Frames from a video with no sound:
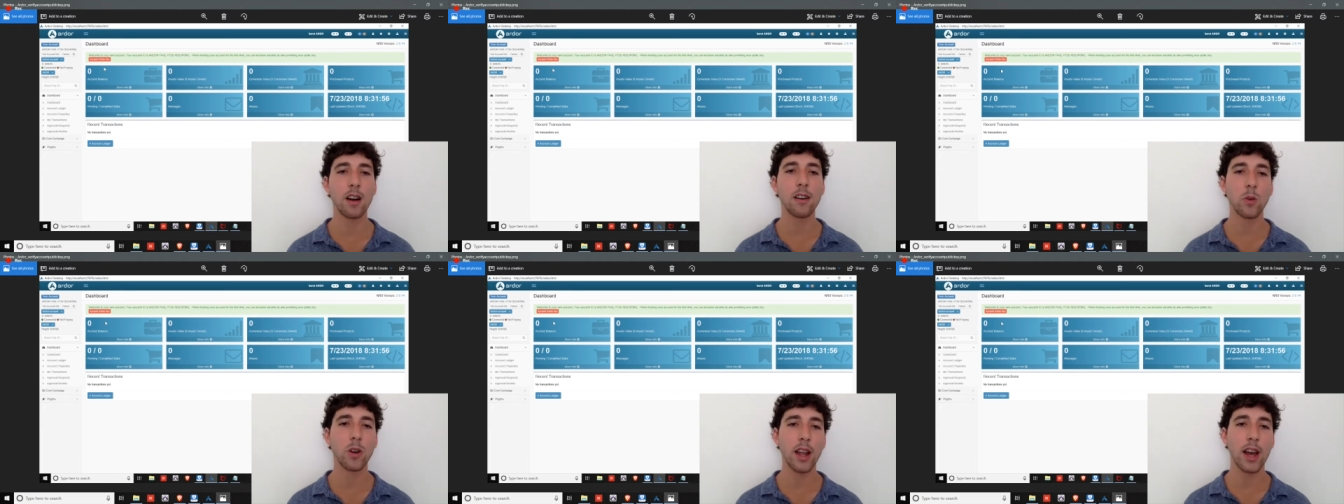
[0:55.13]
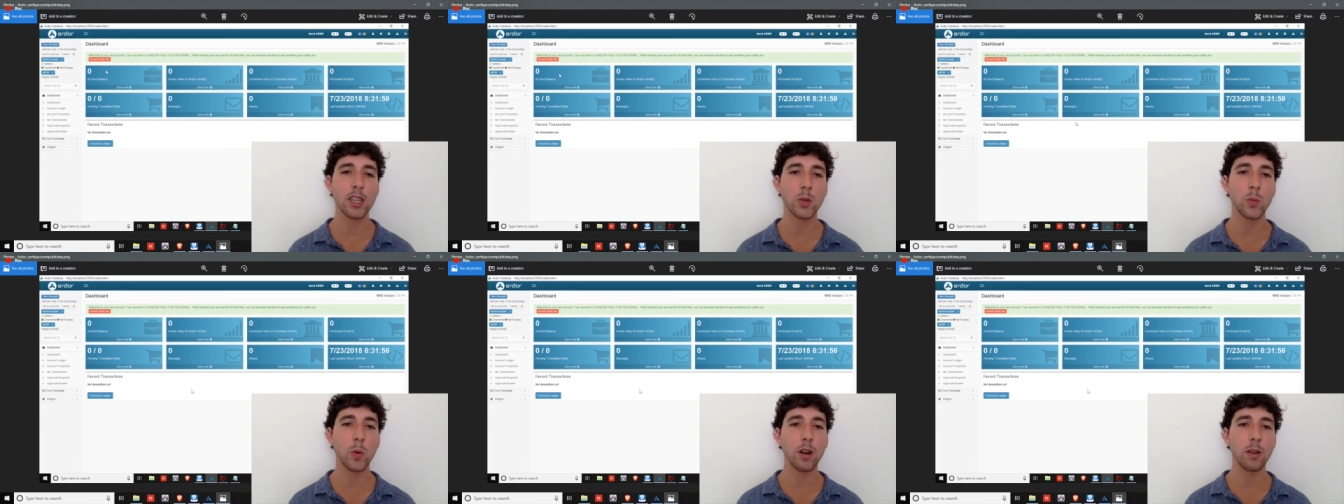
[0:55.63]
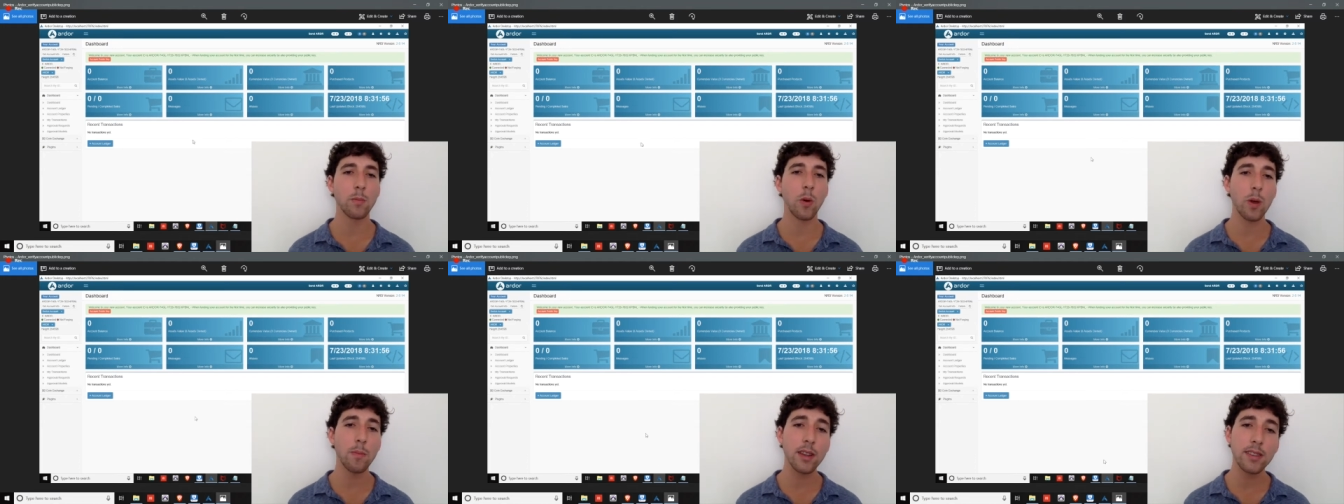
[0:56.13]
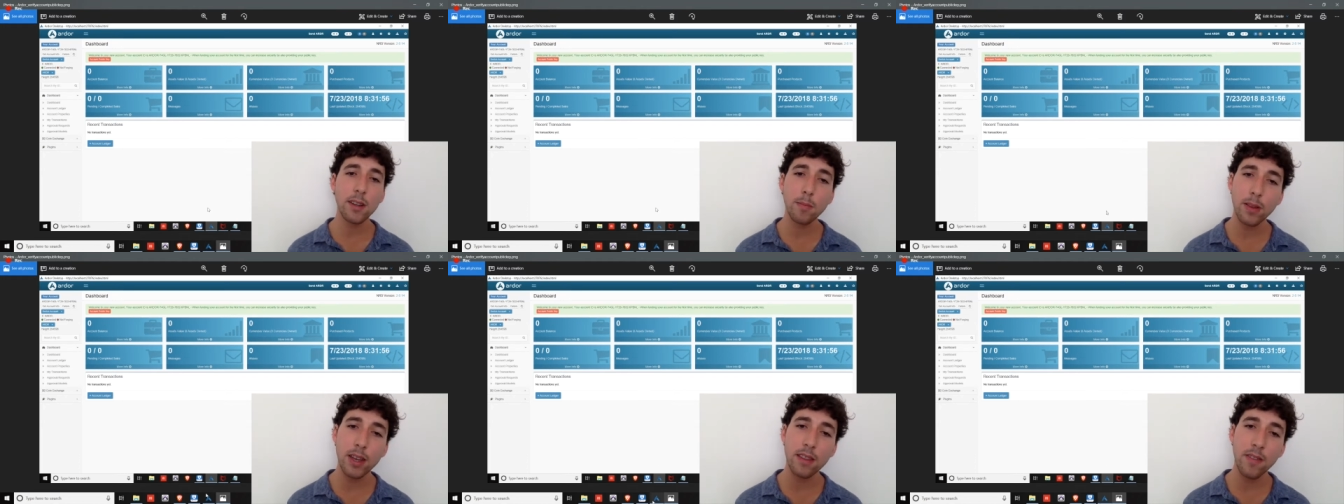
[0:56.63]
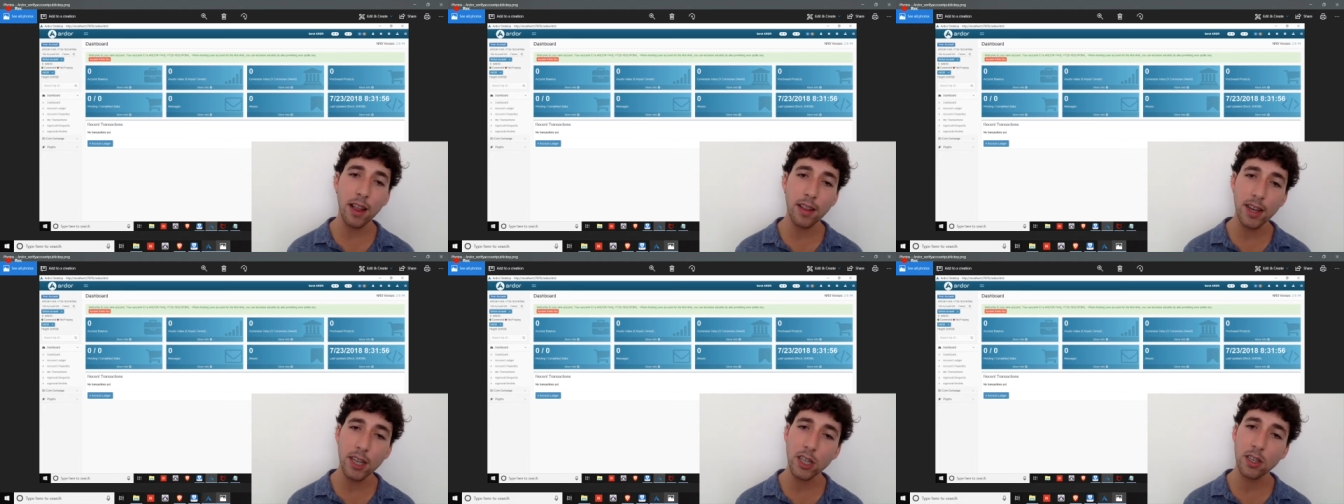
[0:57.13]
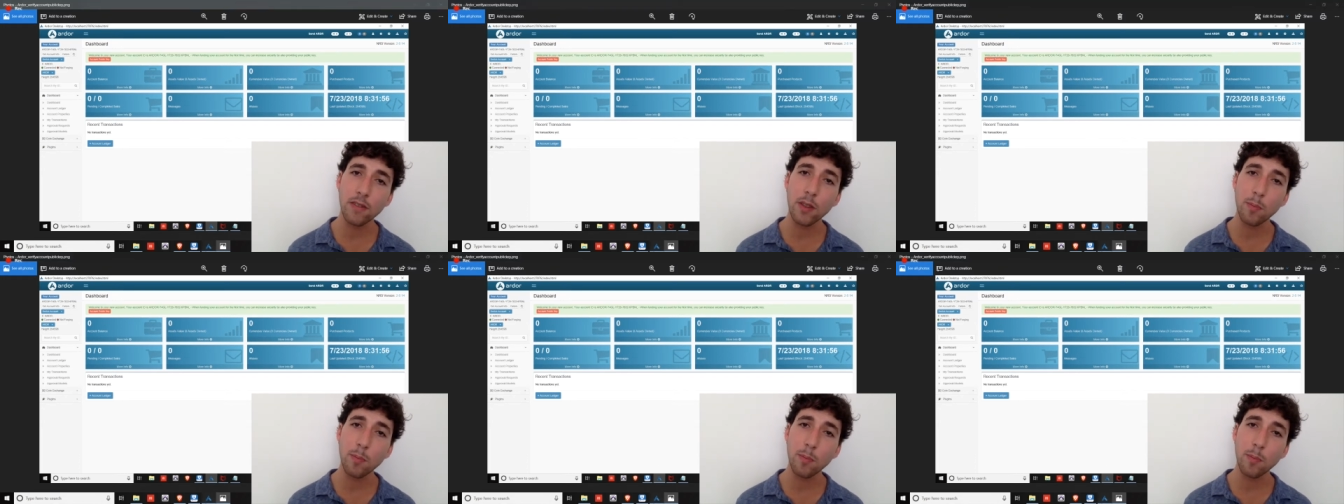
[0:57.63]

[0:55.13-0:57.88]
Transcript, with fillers: Ardor dashboard, but we must complete the validation of